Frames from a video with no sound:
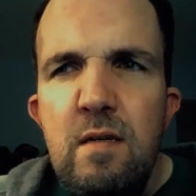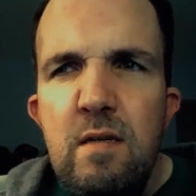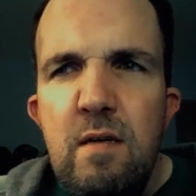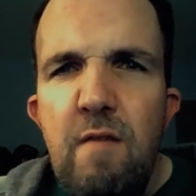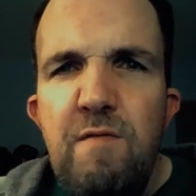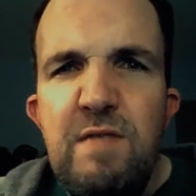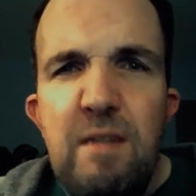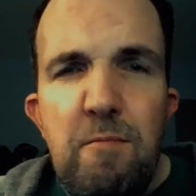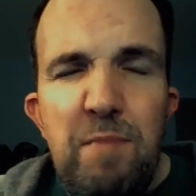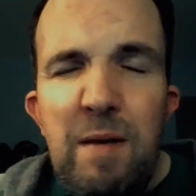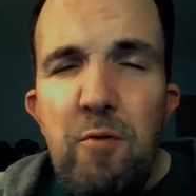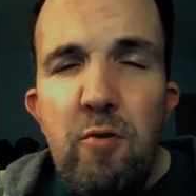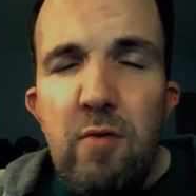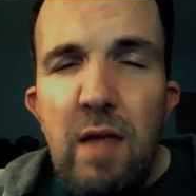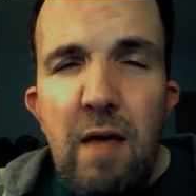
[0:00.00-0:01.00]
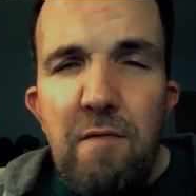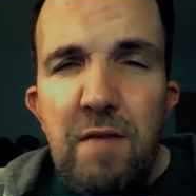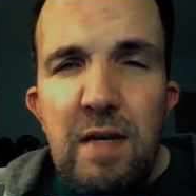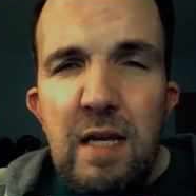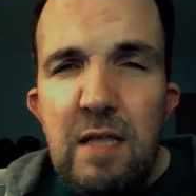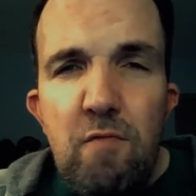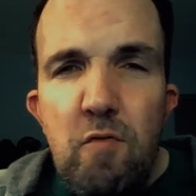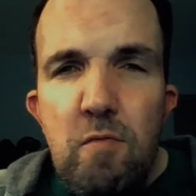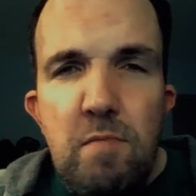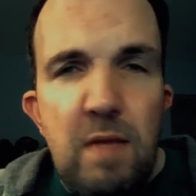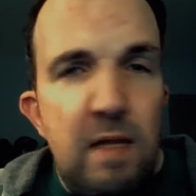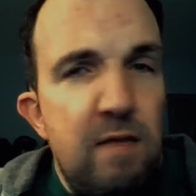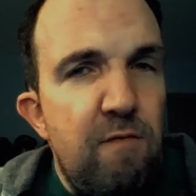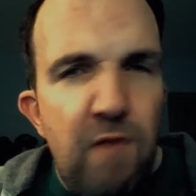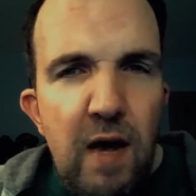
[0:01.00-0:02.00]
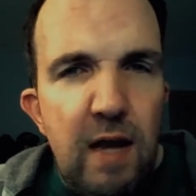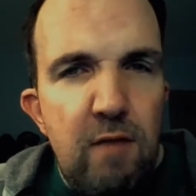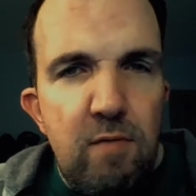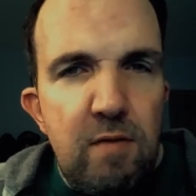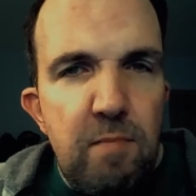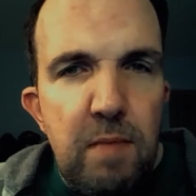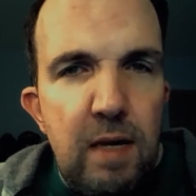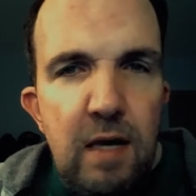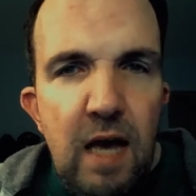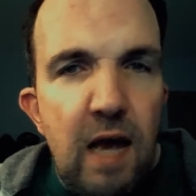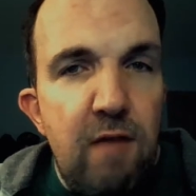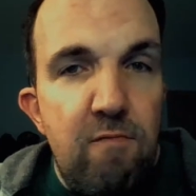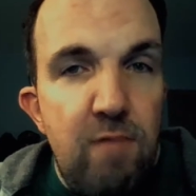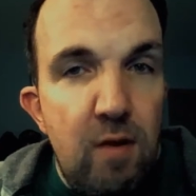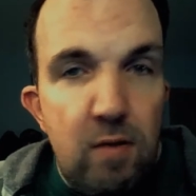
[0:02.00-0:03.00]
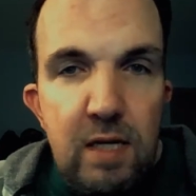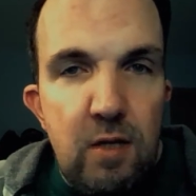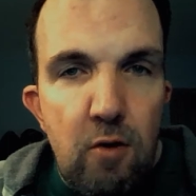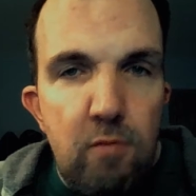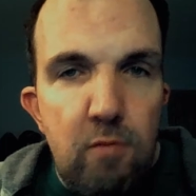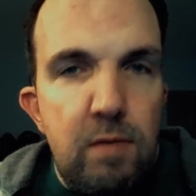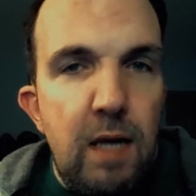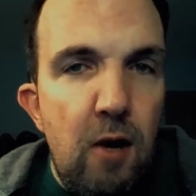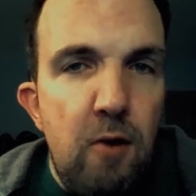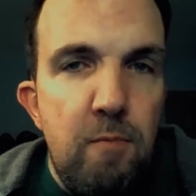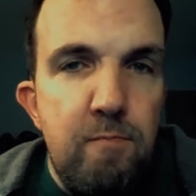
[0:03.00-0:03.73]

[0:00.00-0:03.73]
If some people are laughing in the room, that's fine with me. I really don't care.